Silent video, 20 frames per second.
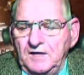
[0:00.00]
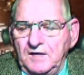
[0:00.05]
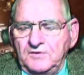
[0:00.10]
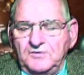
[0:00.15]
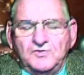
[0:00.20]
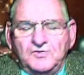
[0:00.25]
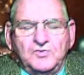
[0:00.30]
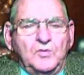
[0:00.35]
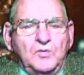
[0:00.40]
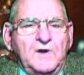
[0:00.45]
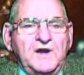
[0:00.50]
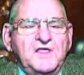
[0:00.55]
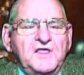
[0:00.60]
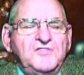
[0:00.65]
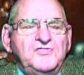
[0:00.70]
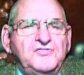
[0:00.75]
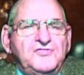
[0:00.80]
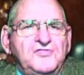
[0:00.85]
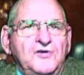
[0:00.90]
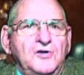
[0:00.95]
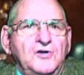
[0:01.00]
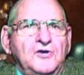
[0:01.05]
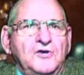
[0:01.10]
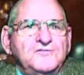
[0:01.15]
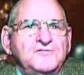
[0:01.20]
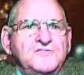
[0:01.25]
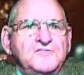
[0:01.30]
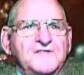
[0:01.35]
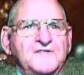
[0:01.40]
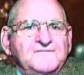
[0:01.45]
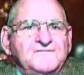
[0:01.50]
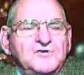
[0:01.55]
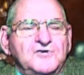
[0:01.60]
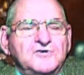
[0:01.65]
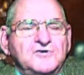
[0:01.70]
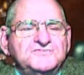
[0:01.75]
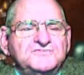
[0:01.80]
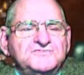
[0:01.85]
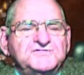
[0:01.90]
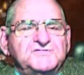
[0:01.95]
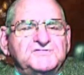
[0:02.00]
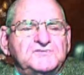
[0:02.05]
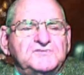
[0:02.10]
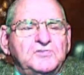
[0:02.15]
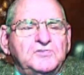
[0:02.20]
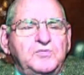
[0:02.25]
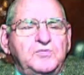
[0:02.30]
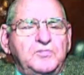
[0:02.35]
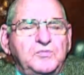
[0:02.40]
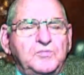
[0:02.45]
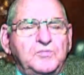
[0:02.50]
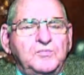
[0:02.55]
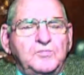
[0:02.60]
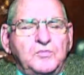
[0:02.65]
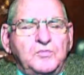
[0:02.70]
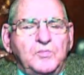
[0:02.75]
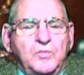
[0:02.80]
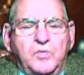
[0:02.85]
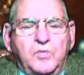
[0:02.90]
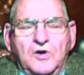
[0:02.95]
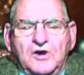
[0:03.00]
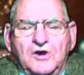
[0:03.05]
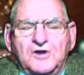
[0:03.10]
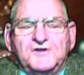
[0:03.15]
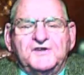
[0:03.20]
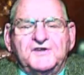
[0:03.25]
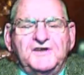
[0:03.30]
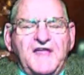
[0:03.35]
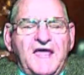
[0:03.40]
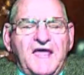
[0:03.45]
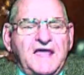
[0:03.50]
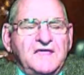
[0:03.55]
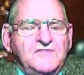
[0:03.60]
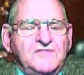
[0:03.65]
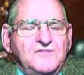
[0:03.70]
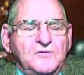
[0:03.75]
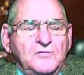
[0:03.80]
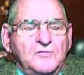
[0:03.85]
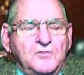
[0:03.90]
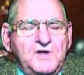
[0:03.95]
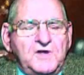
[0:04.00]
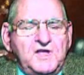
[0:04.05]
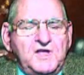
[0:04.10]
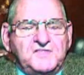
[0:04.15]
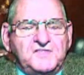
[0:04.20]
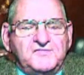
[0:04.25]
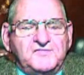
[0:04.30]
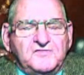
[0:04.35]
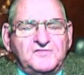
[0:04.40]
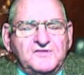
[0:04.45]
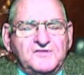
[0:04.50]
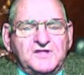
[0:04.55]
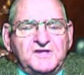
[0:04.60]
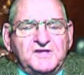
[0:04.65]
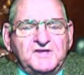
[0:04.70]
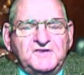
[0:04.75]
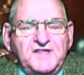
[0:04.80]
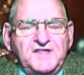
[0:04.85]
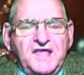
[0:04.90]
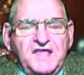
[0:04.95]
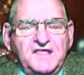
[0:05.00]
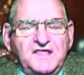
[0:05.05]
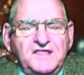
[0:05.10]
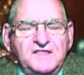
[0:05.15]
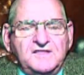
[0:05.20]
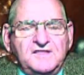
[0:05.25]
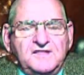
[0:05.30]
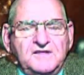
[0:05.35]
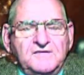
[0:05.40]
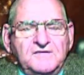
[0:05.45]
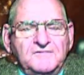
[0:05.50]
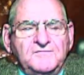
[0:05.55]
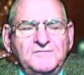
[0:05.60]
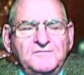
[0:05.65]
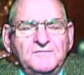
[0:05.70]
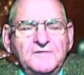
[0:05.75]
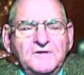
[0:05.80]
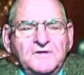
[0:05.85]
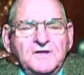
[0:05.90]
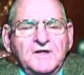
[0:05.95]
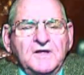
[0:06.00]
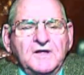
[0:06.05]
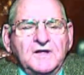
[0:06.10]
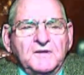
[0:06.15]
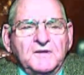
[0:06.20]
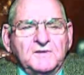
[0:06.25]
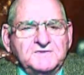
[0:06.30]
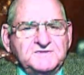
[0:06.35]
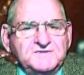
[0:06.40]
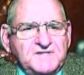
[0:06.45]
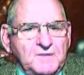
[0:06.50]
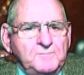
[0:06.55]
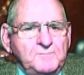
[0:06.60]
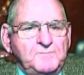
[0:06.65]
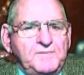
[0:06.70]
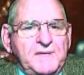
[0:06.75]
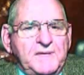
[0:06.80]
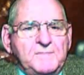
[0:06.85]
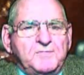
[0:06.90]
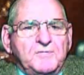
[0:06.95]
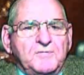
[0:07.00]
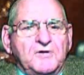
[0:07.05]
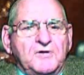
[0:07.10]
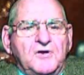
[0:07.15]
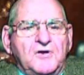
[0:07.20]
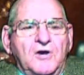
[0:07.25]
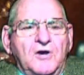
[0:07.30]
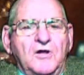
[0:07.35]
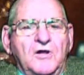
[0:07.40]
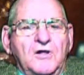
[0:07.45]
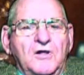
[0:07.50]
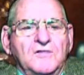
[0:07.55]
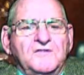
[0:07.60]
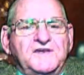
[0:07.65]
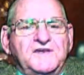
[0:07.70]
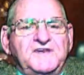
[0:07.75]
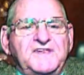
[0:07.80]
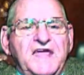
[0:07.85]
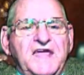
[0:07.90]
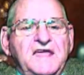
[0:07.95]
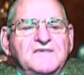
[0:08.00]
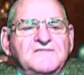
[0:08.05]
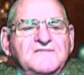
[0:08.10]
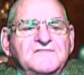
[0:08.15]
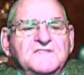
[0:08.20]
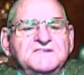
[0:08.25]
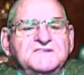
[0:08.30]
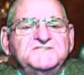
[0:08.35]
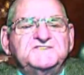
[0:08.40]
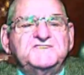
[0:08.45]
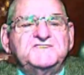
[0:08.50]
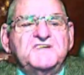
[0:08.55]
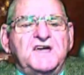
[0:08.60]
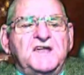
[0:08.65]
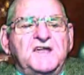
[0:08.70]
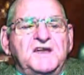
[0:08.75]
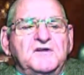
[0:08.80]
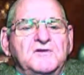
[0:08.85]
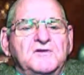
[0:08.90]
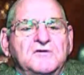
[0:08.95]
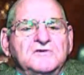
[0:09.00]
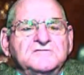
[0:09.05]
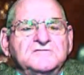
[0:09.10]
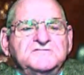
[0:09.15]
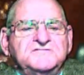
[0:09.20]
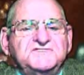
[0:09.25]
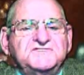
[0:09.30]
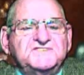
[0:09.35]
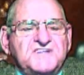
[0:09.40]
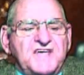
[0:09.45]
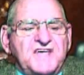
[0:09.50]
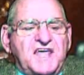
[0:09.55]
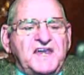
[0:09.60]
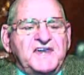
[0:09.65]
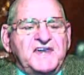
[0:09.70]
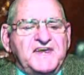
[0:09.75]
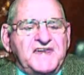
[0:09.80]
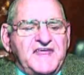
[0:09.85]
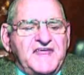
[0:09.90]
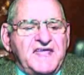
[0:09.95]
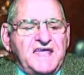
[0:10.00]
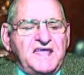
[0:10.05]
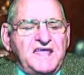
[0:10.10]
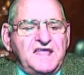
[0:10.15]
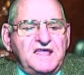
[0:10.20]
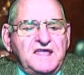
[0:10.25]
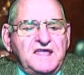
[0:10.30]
23rd, the first work day of the week, the day some people call the day of the sun or Sunday.